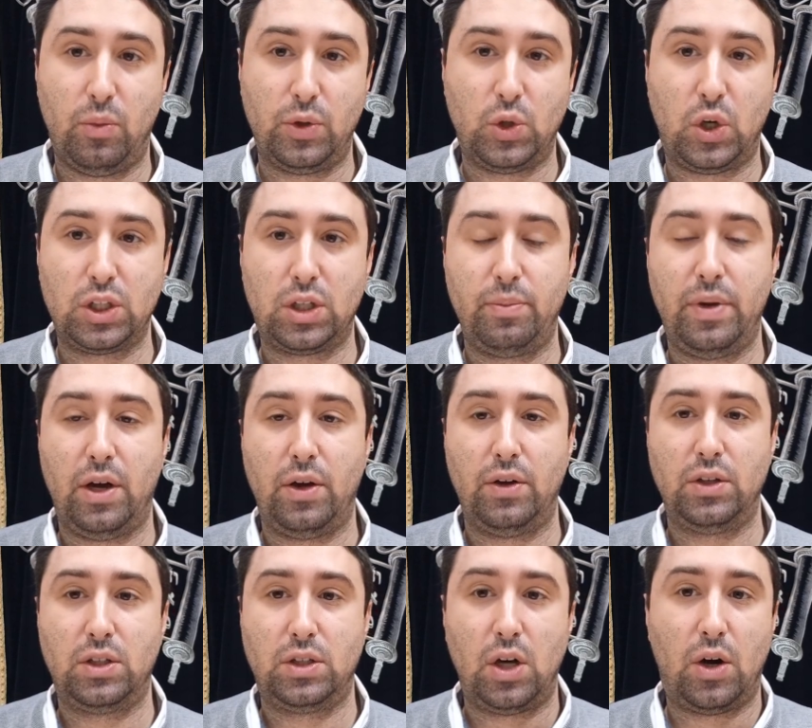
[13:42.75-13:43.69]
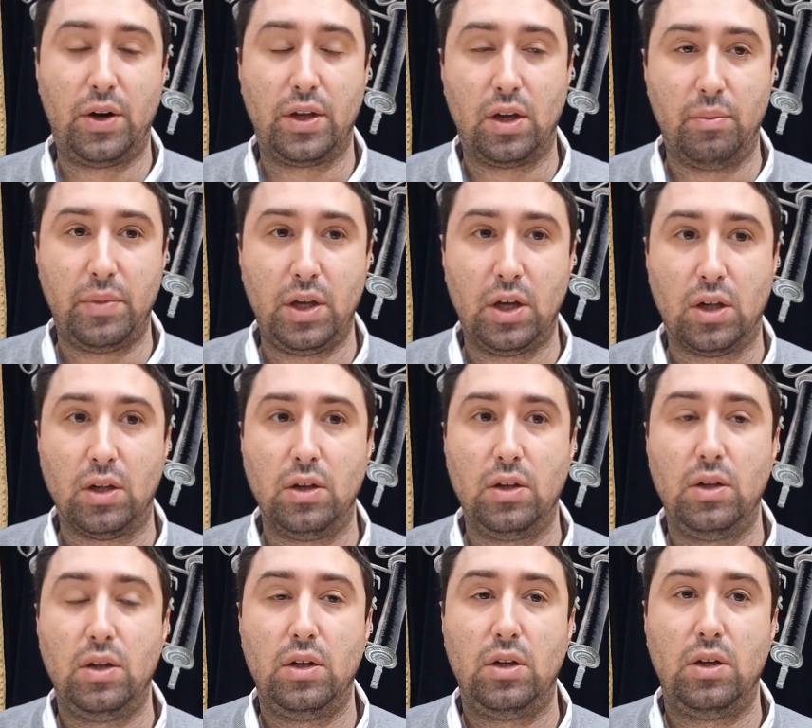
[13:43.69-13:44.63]
We talked about starting a
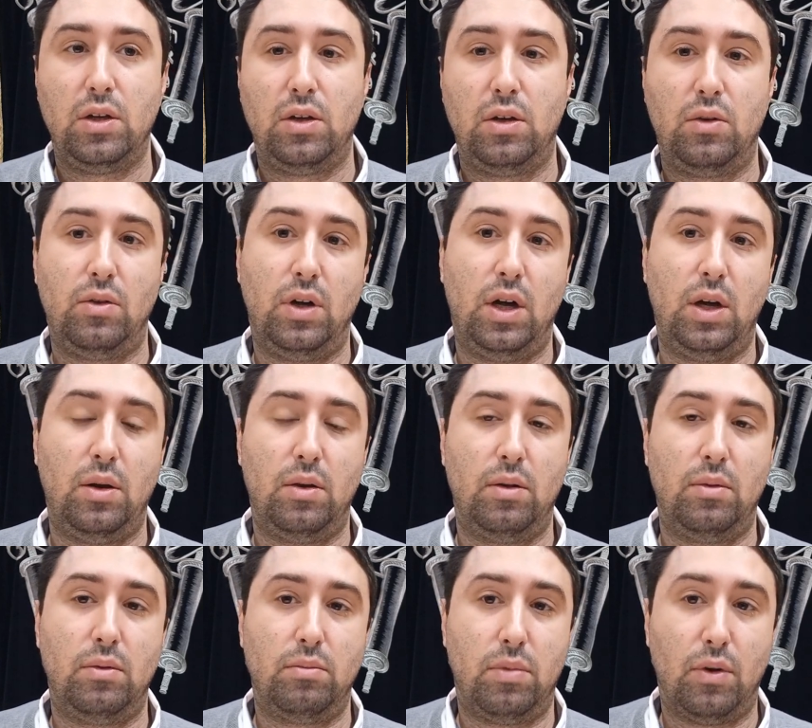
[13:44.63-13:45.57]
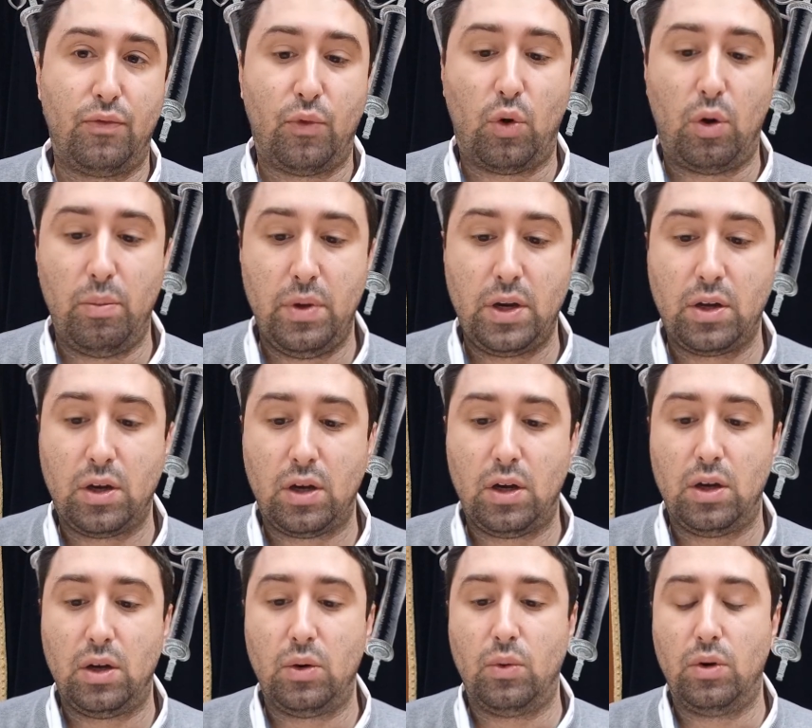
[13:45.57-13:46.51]
meal, right, before
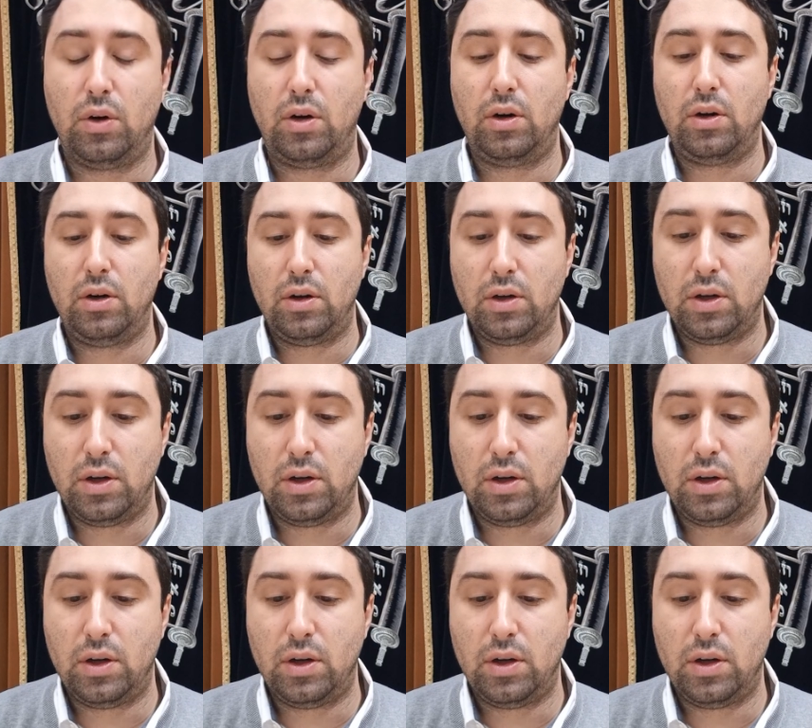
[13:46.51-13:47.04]
mincha or,